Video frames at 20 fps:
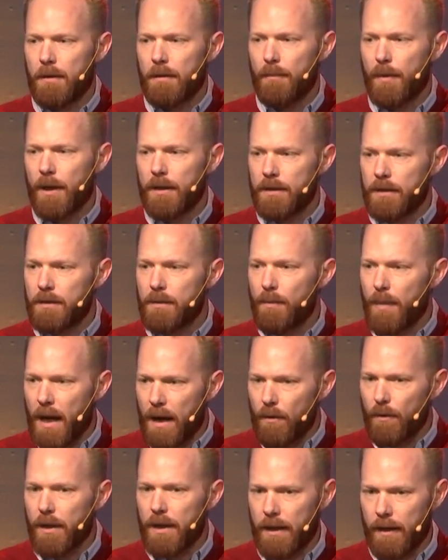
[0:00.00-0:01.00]
Because it's
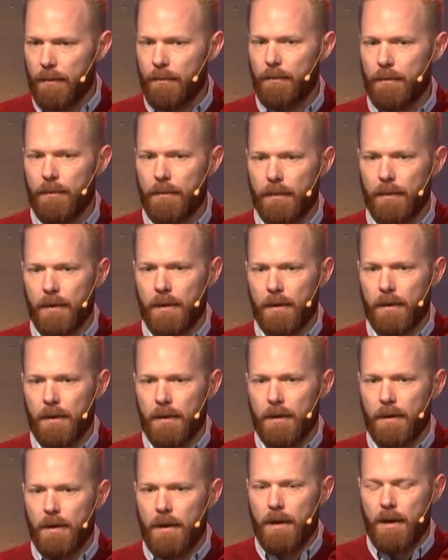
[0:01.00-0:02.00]
about him.
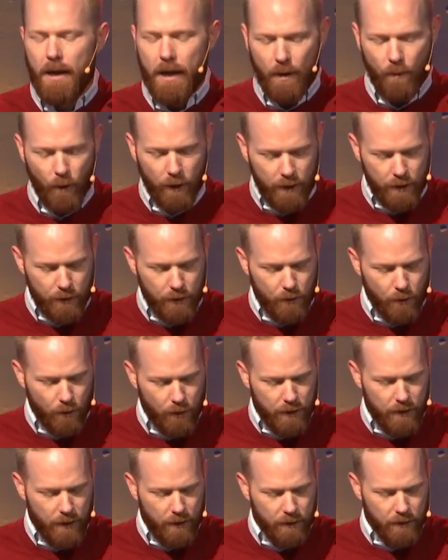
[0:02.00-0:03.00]
And what this
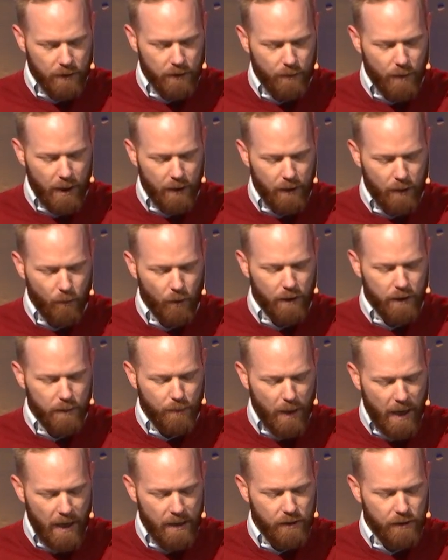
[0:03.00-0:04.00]
story tells us about him, what this
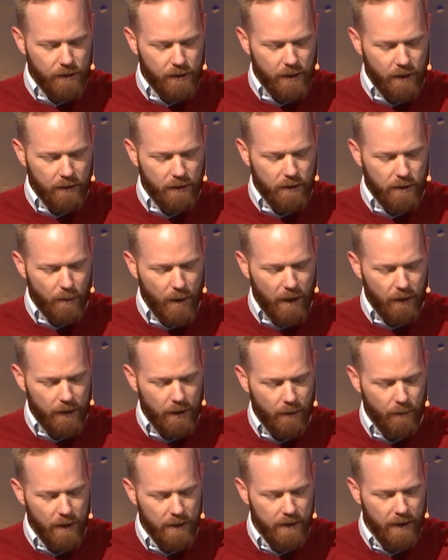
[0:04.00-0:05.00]
passage tells us about
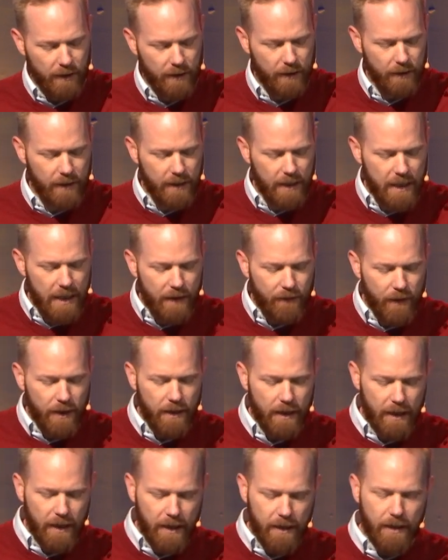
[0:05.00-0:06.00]
him, is that
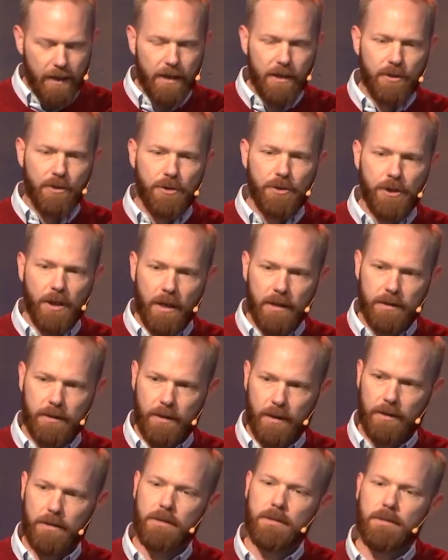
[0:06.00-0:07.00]
even in his
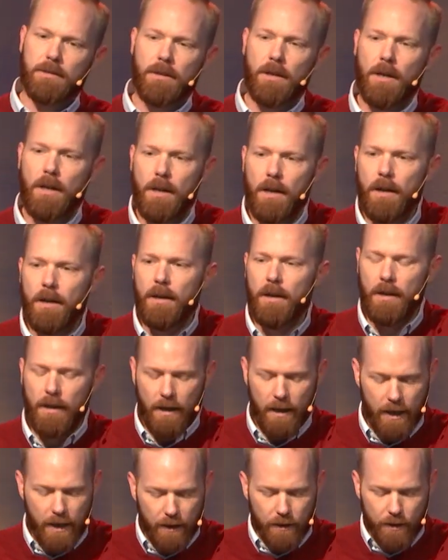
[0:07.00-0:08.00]
justice,
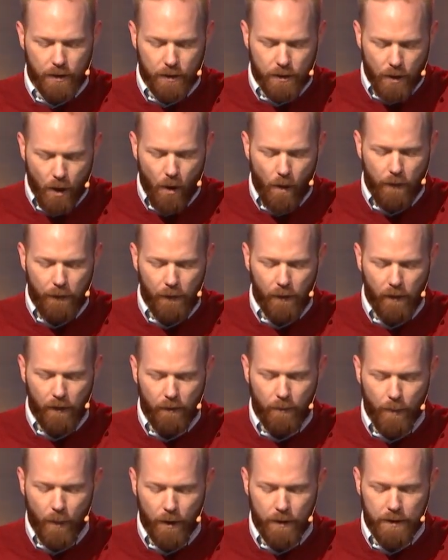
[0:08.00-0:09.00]
he is so full of
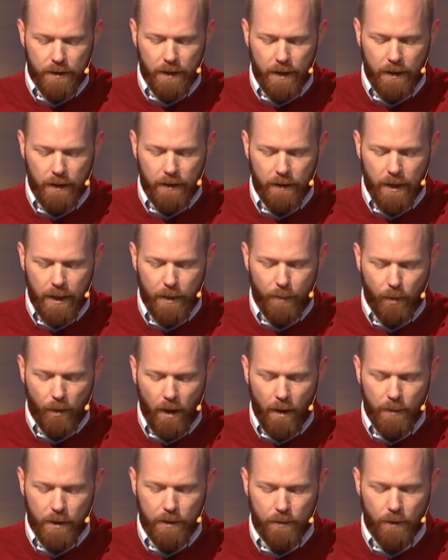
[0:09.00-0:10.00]
mercy that he
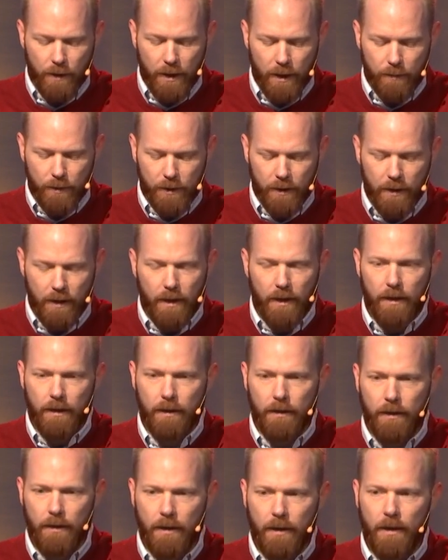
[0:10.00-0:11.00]
promised redemption
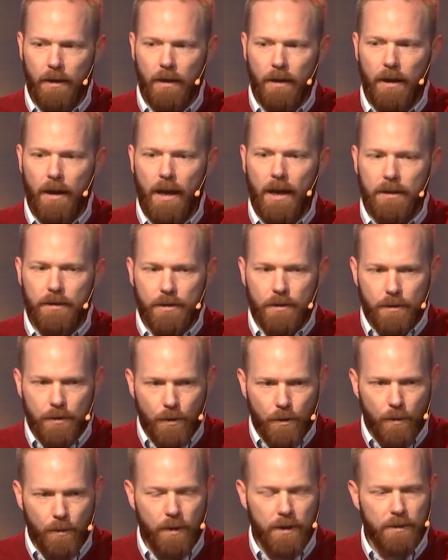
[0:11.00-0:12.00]
as
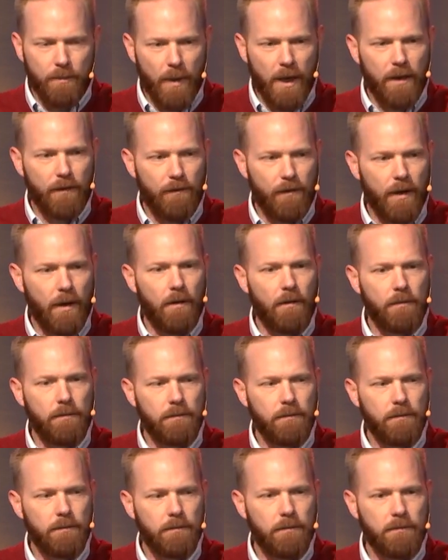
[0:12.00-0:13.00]
soon as man fell.
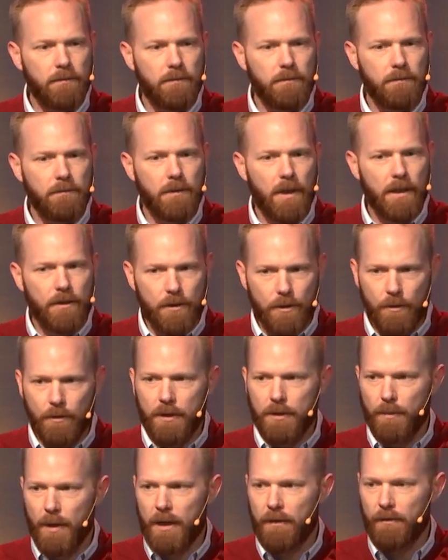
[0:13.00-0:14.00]
As soon
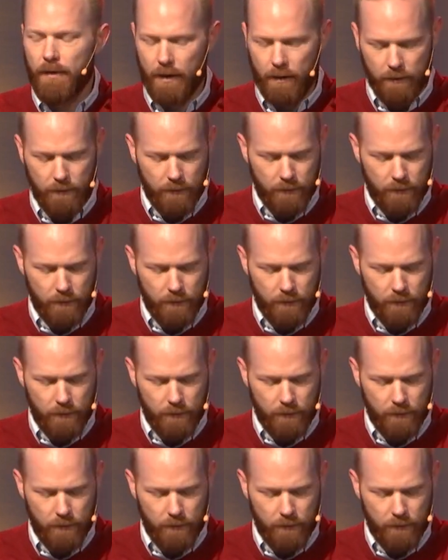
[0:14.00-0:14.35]
as man fell.